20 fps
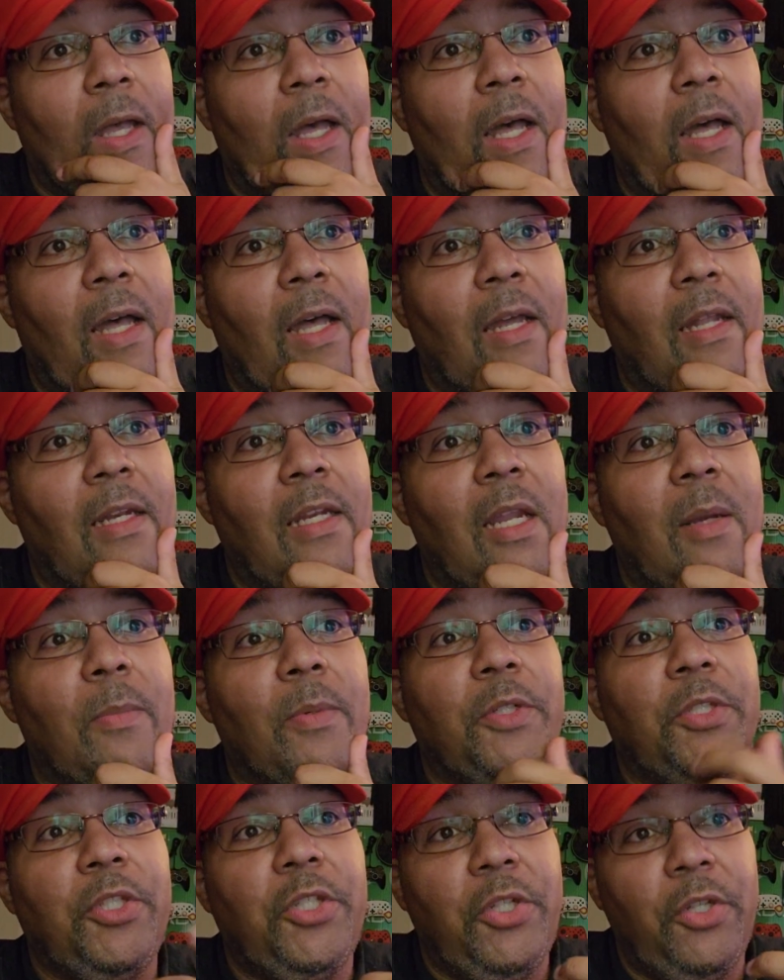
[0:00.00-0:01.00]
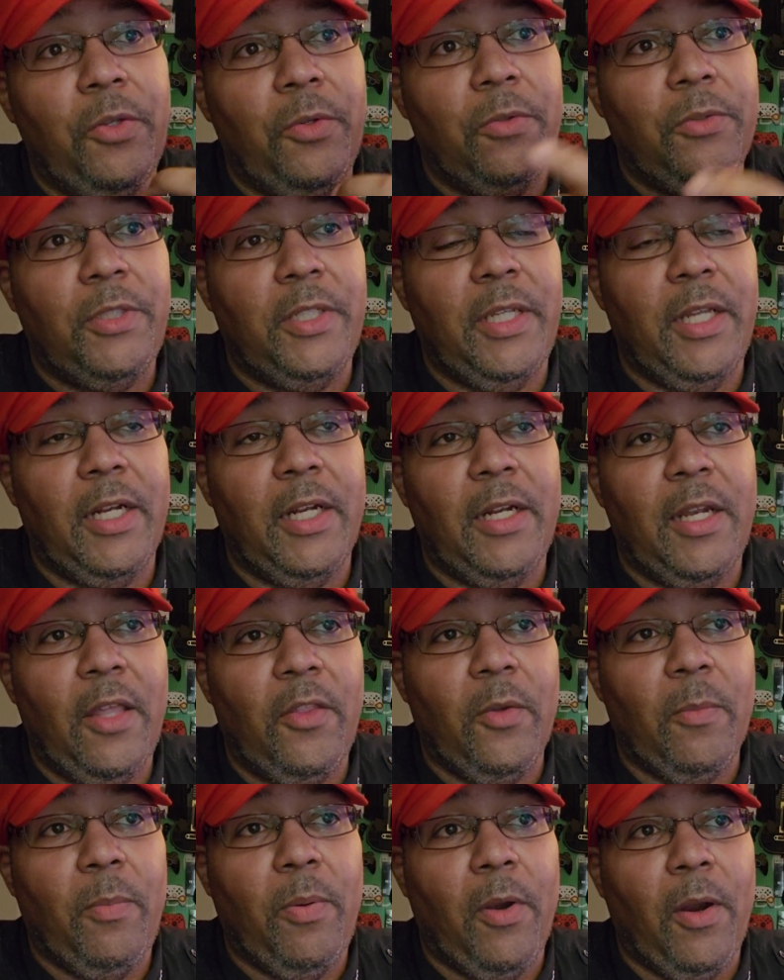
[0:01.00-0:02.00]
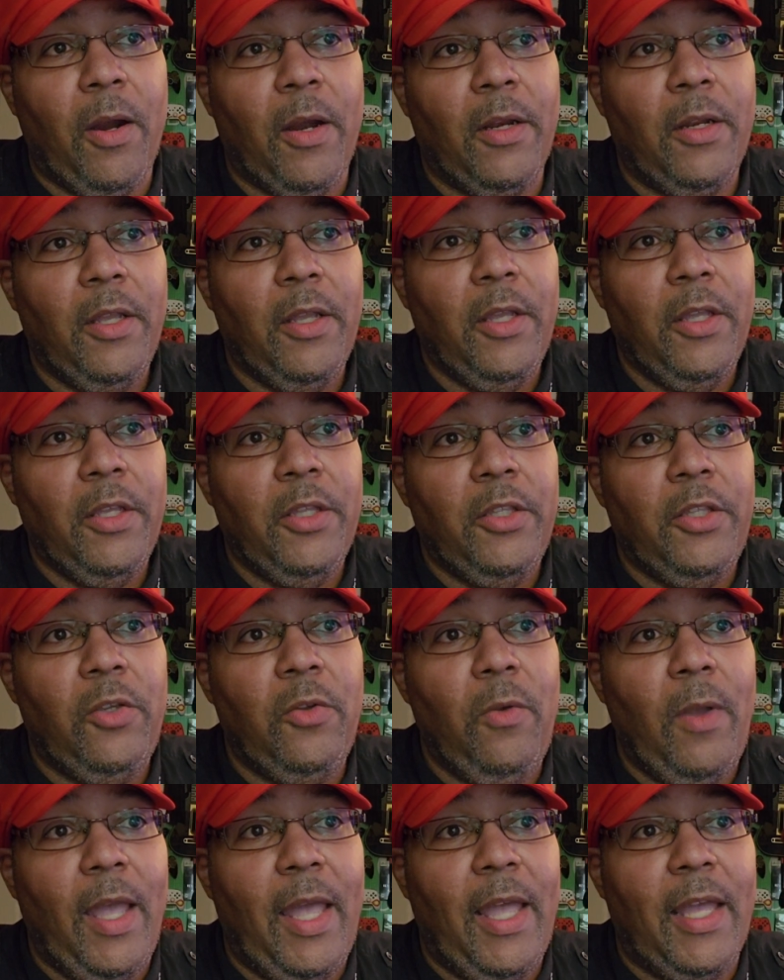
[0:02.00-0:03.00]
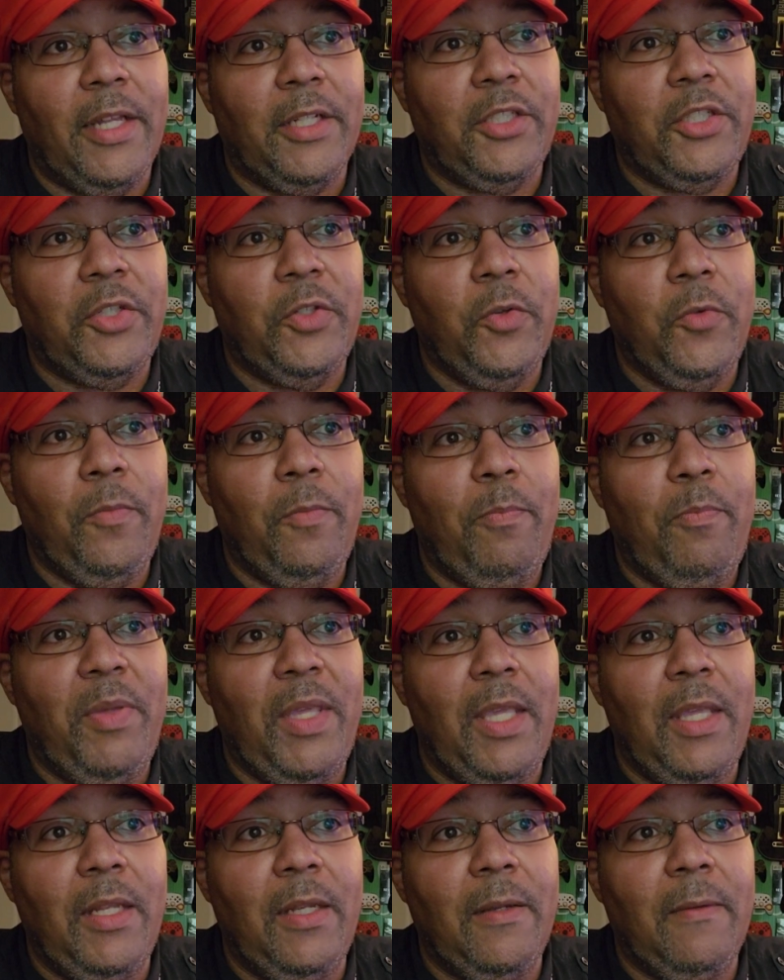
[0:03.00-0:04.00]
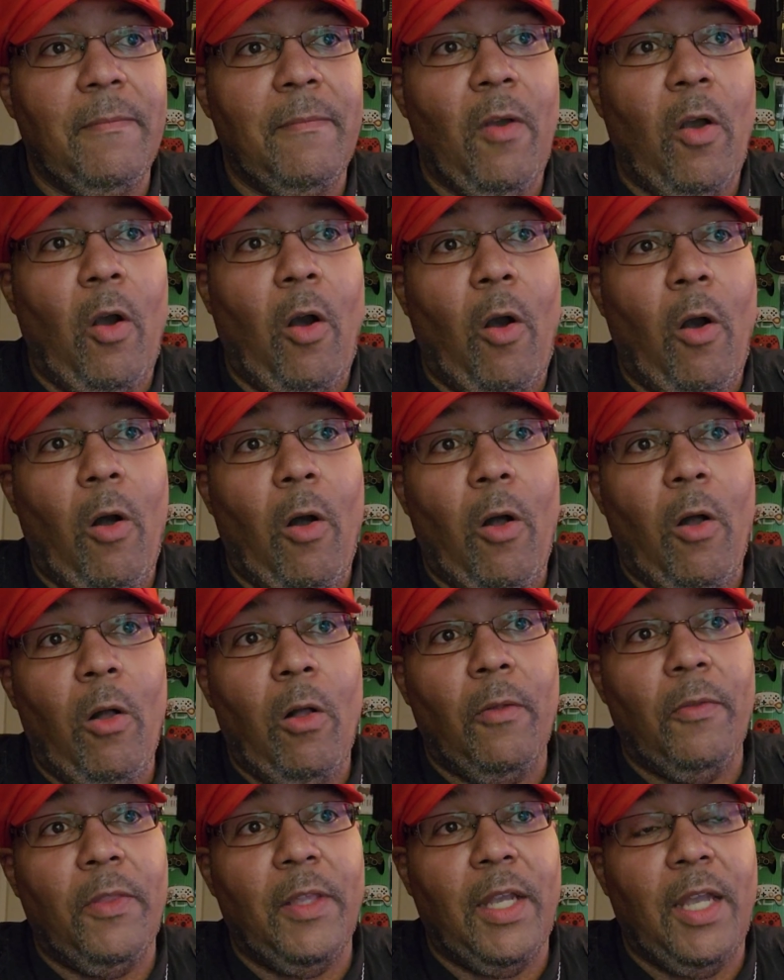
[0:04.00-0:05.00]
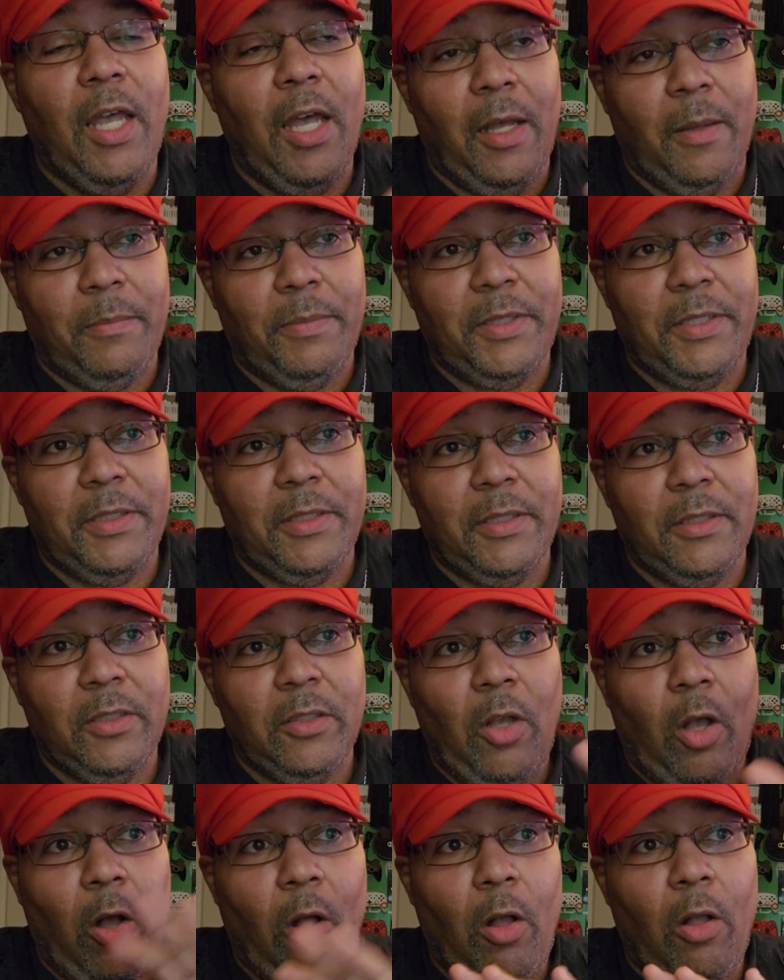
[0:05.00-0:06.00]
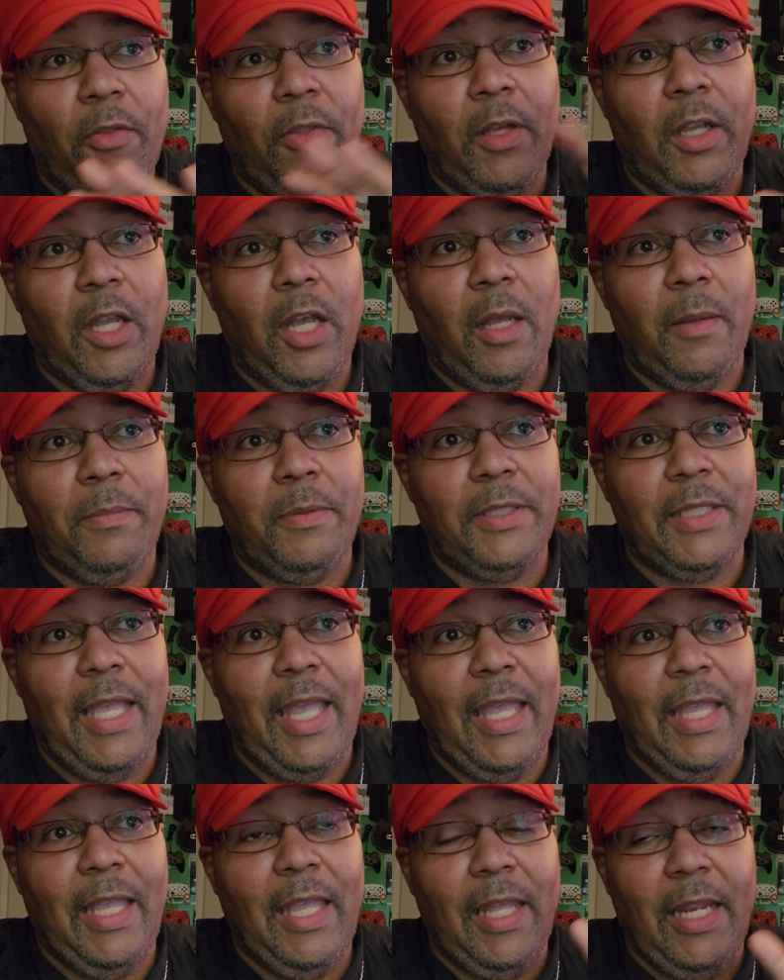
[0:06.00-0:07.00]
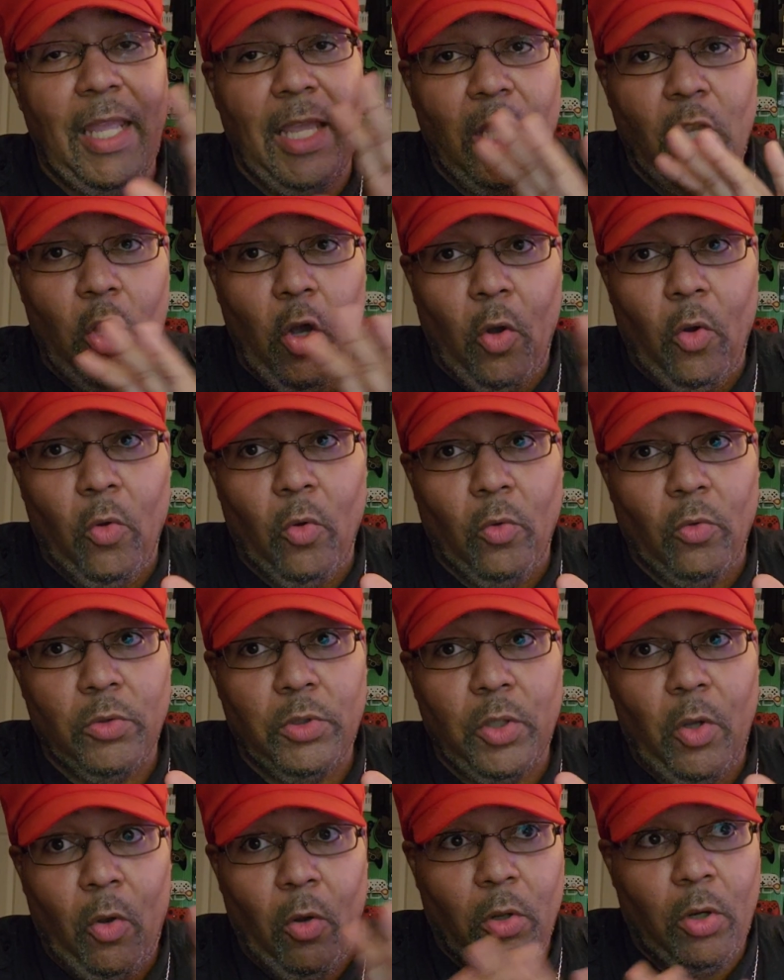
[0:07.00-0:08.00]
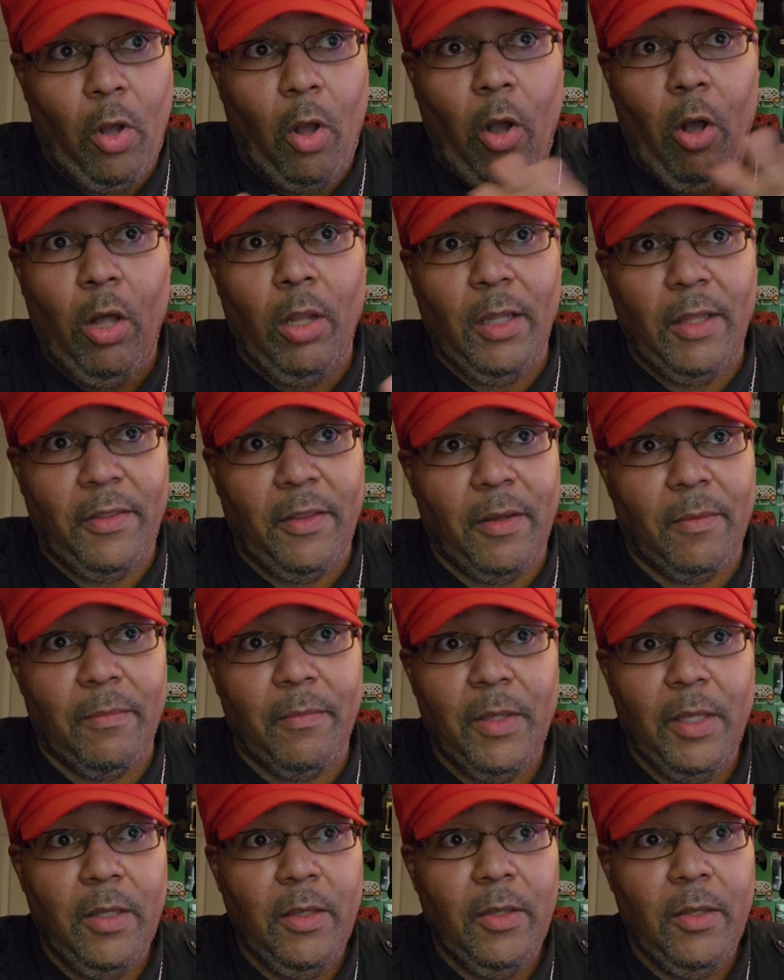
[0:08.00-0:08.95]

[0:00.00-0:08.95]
Number 2, to get another part, you had to beat all the cups and get a gold on all of them,